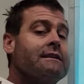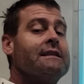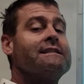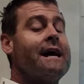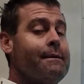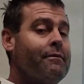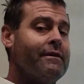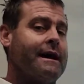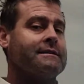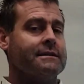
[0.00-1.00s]
the type of
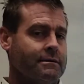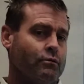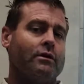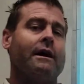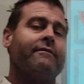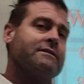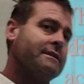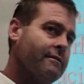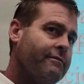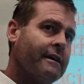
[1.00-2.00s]
acid will obviously
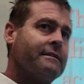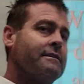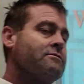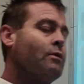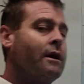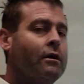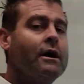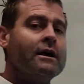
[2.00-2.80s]
affect it as well.